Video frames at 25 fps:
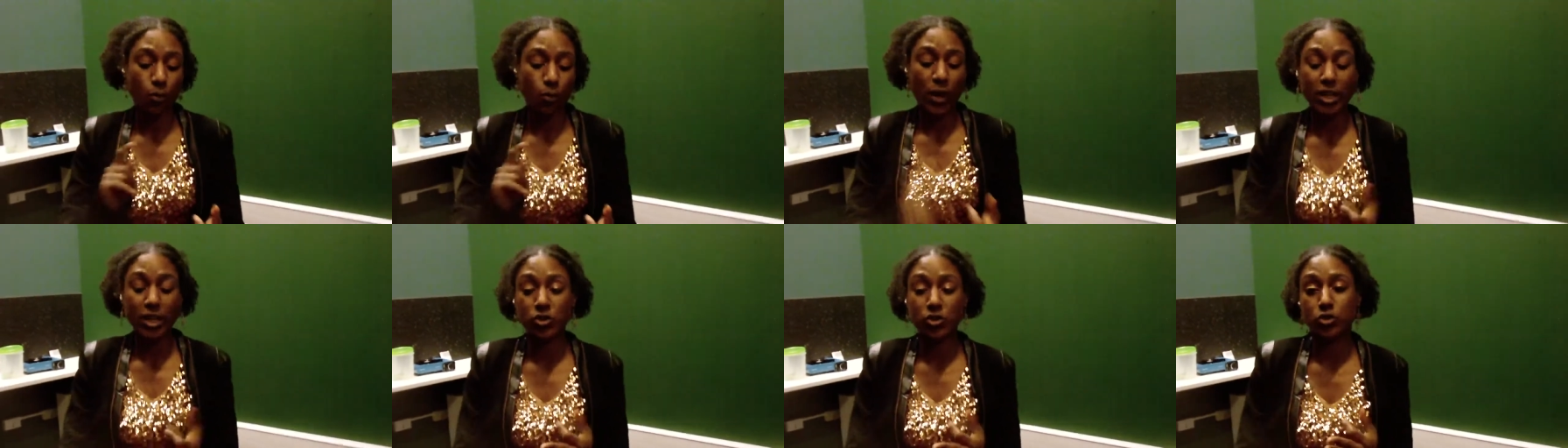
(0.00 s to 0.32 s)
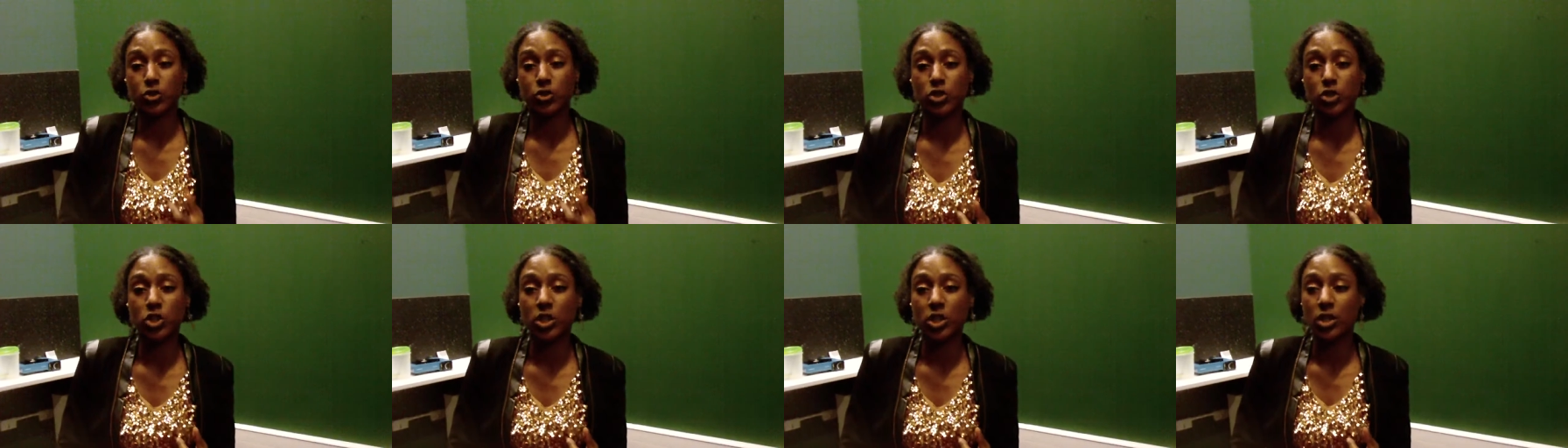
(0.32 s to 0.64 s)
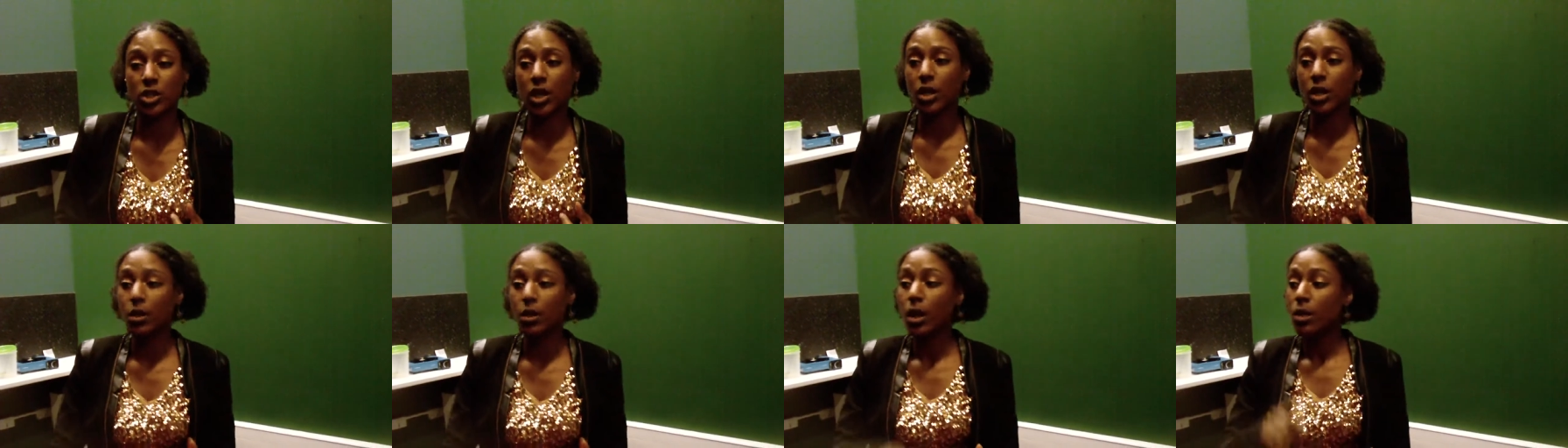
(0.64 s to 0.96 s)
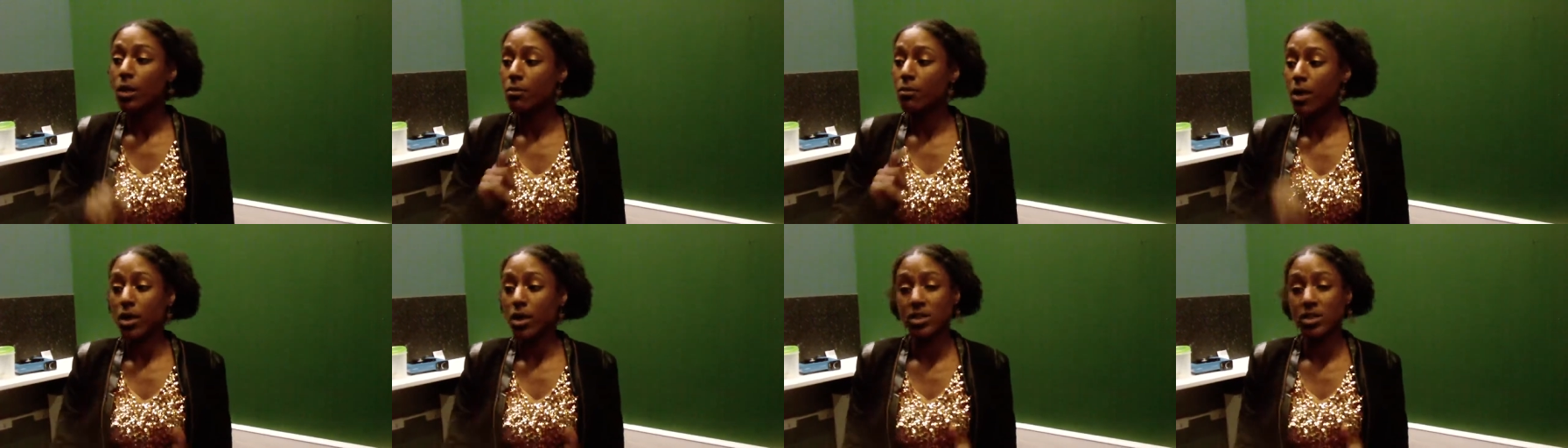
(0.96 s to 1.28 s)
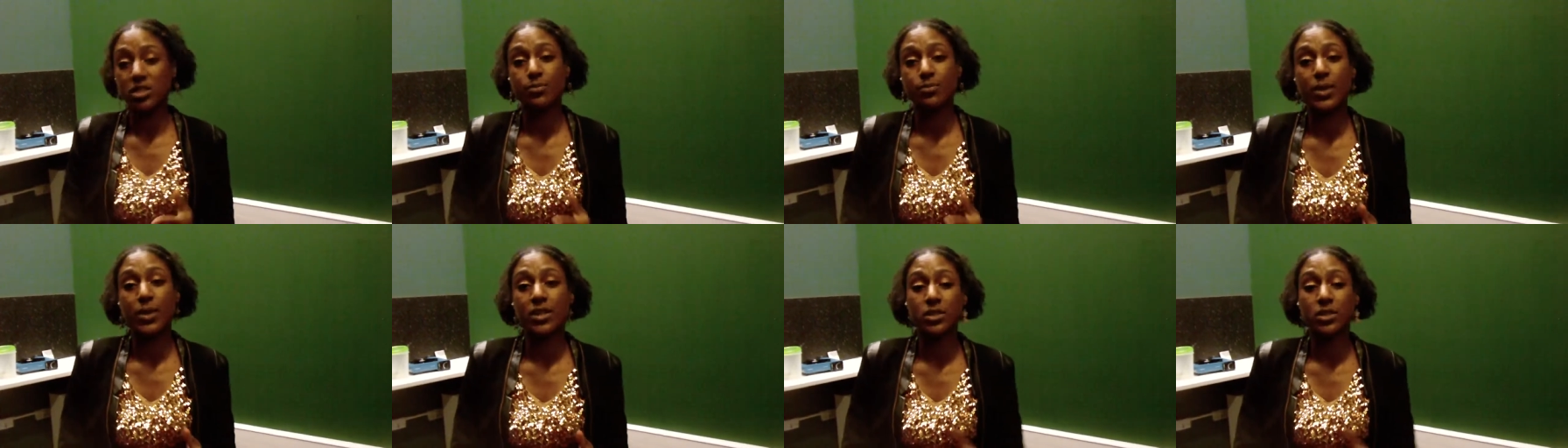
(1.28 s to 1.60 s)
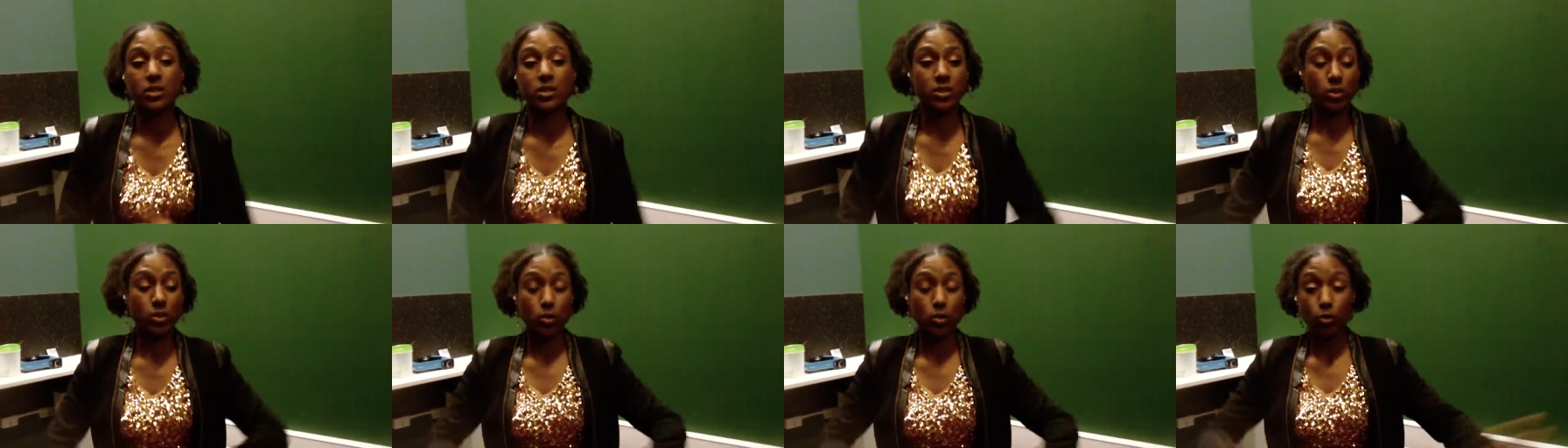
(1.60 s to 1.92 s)
Waitrose shut down, Marks and
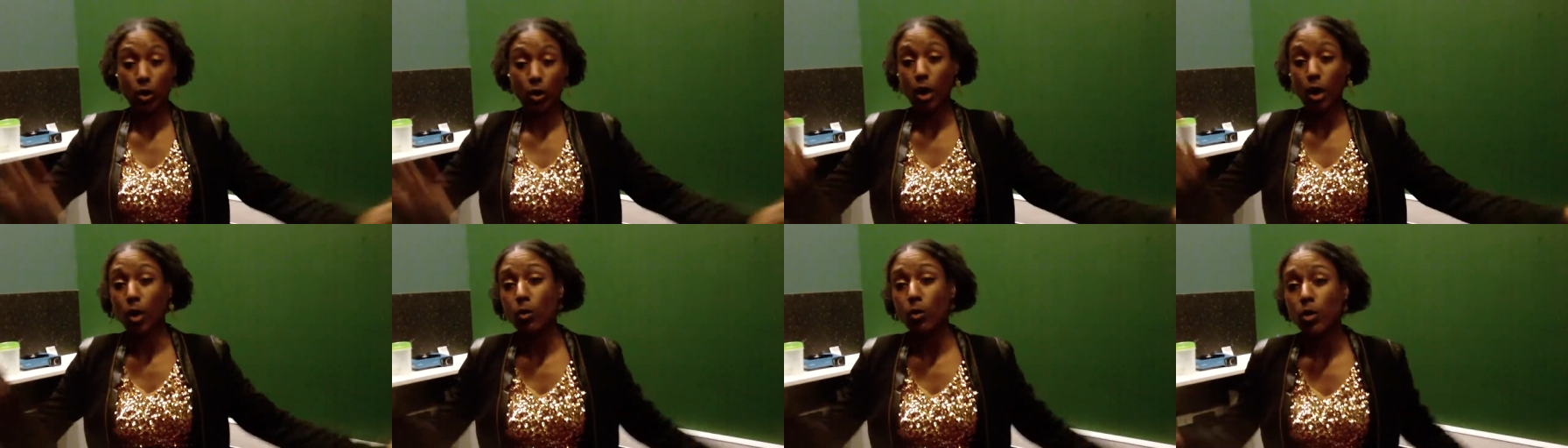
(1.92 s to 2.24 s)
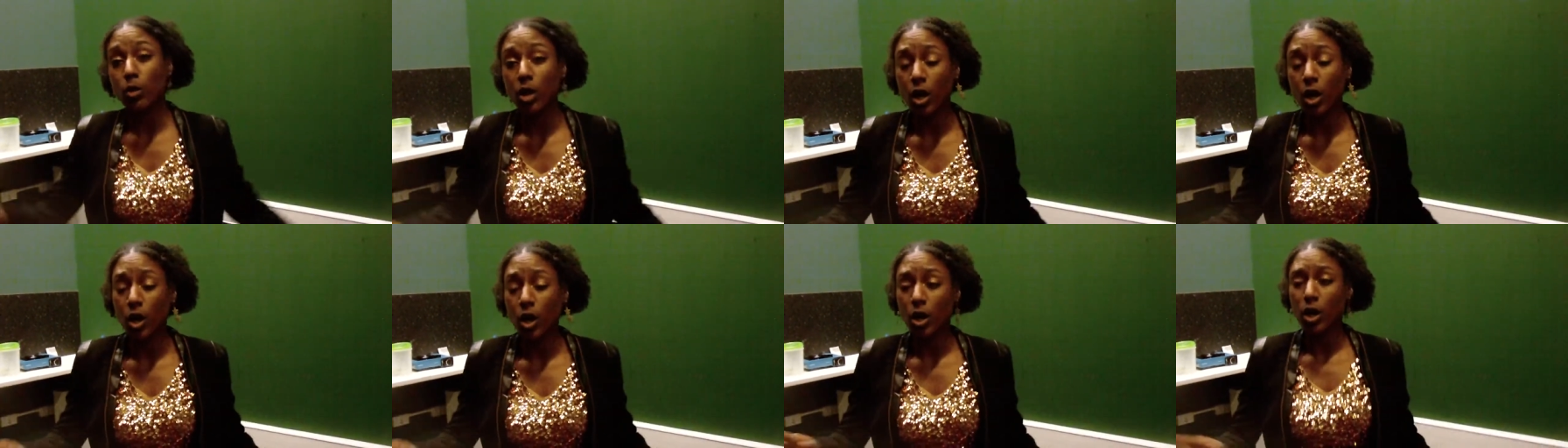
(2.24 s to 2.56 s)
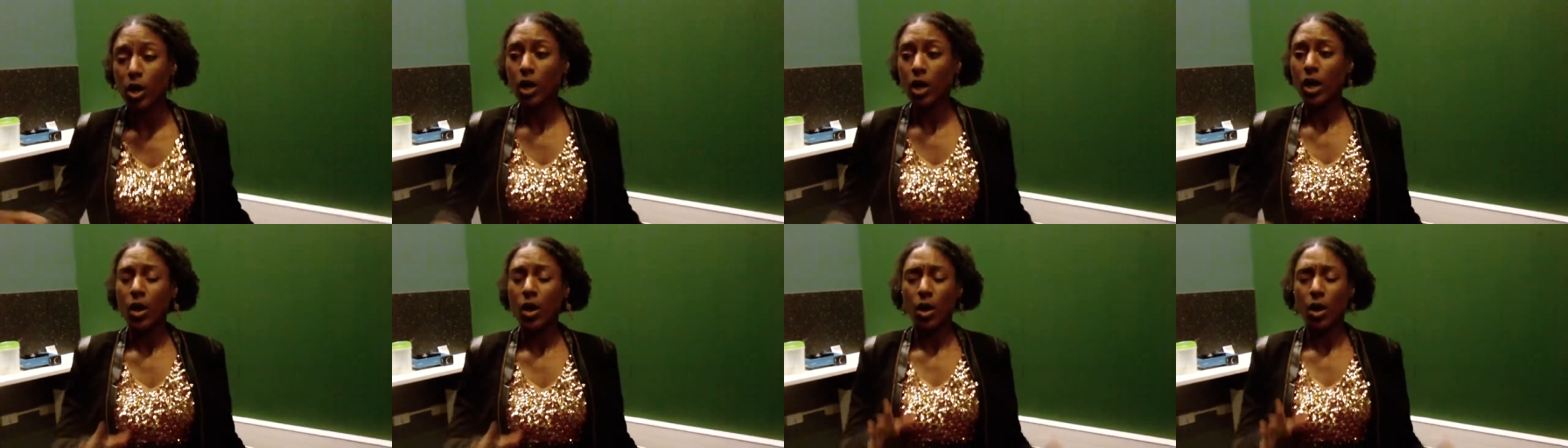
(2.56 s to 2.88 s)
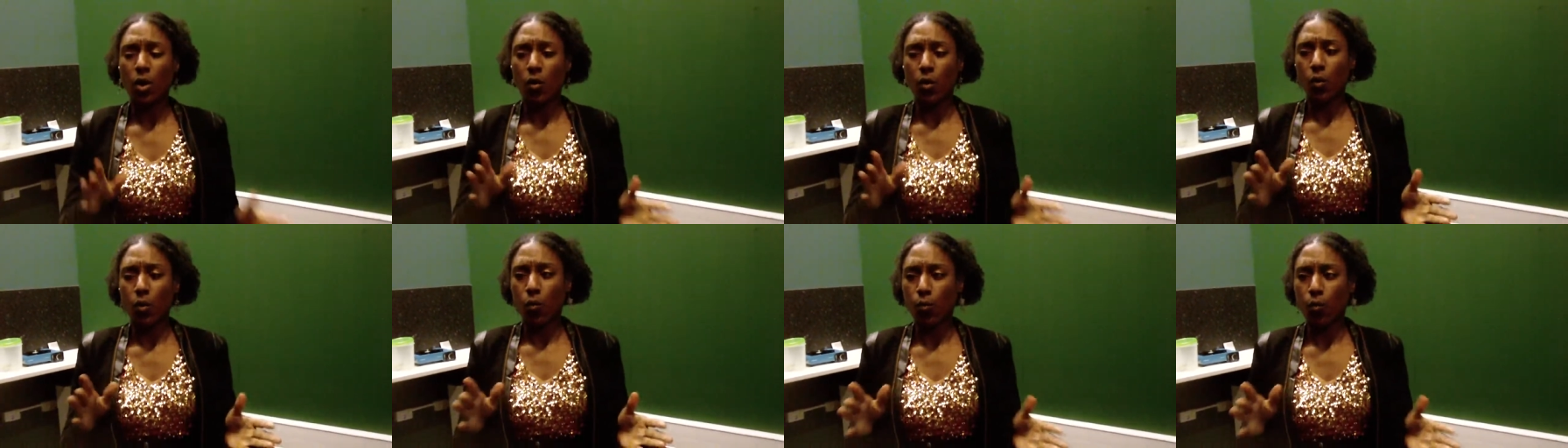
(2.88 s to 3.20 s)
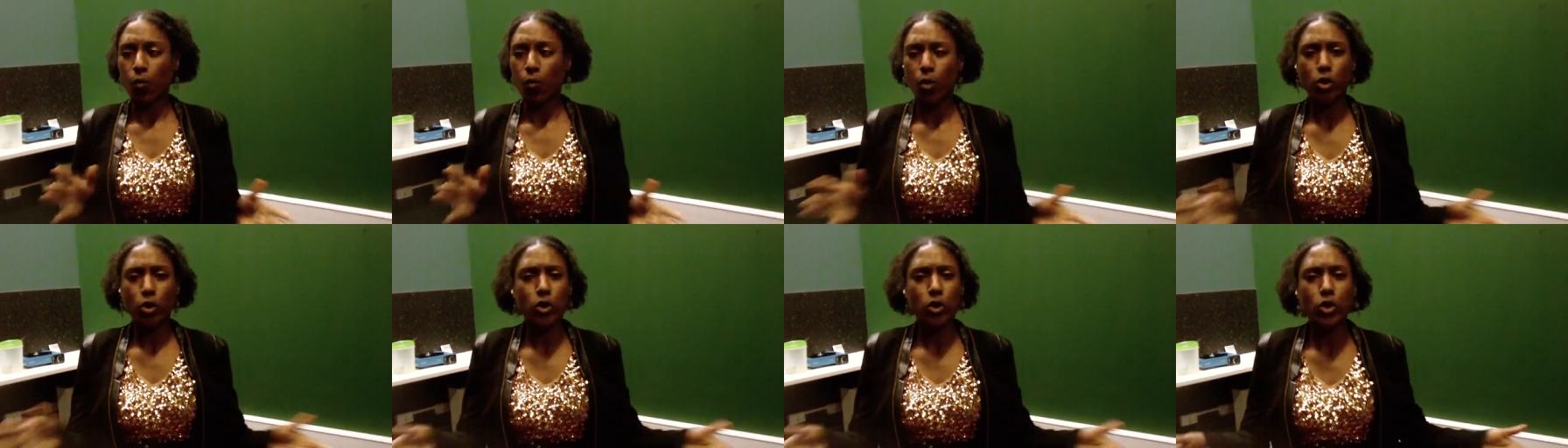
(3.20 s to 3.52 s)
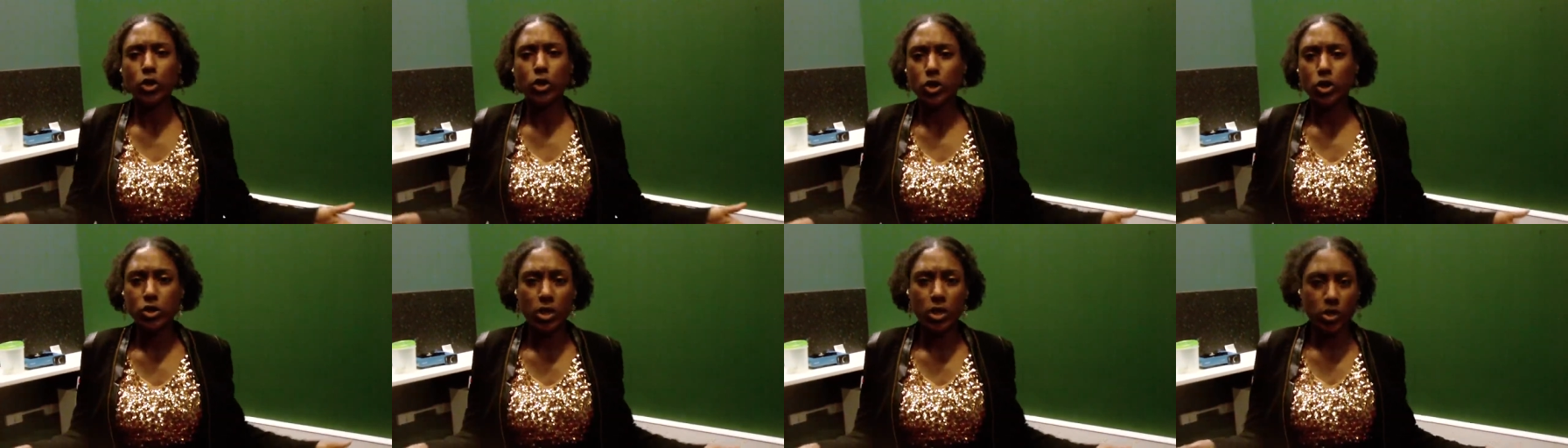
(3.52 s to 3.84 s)
Spencer's, and the whole lot? Who are you
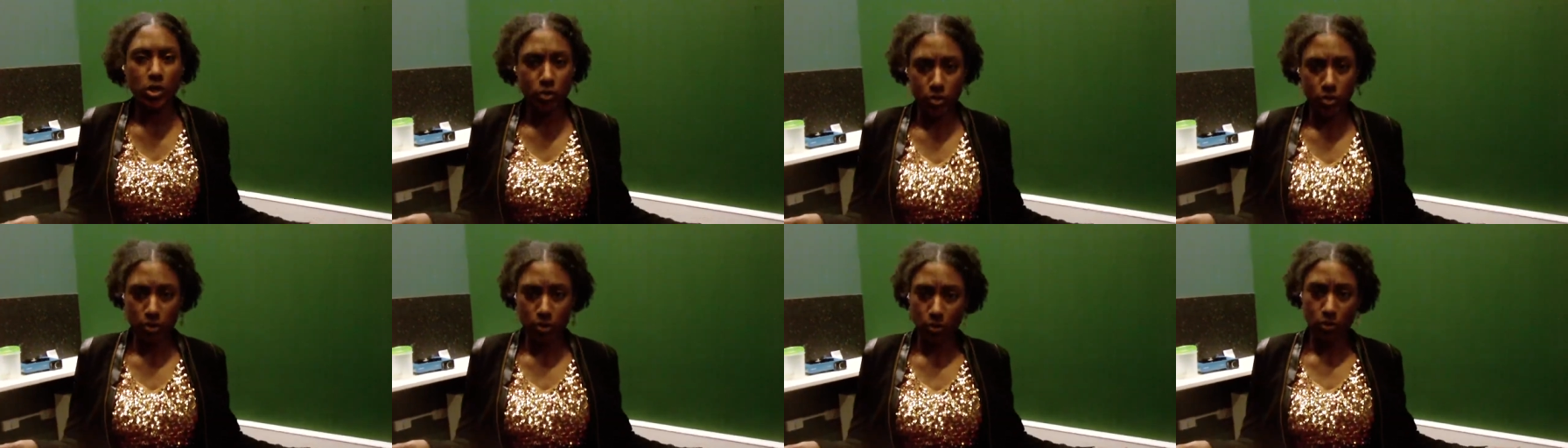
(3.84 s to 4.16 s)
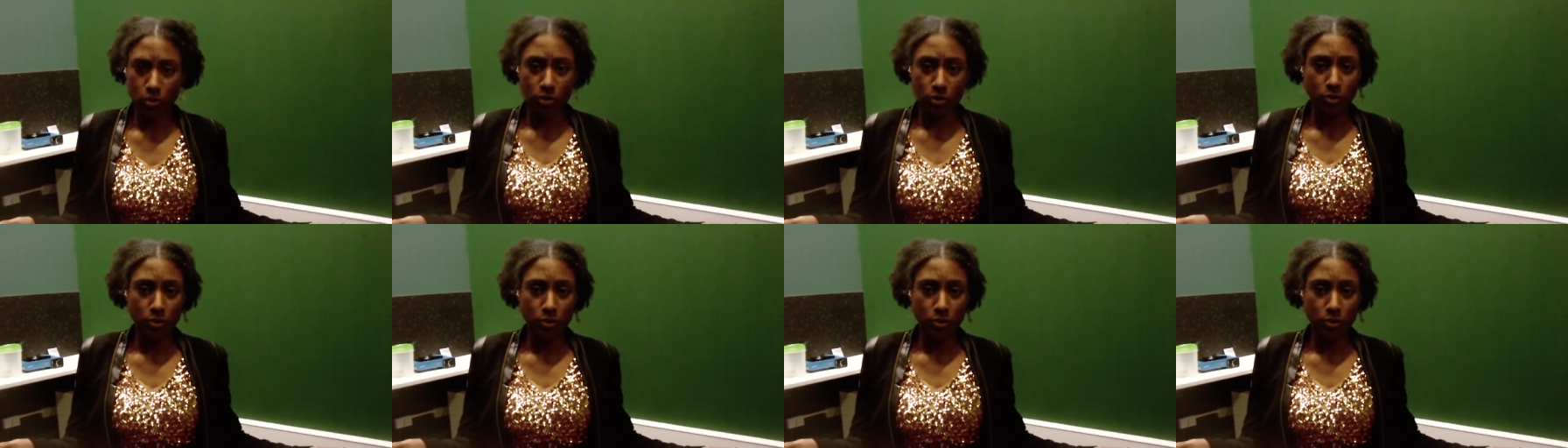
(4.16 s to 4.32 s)
going to turn to?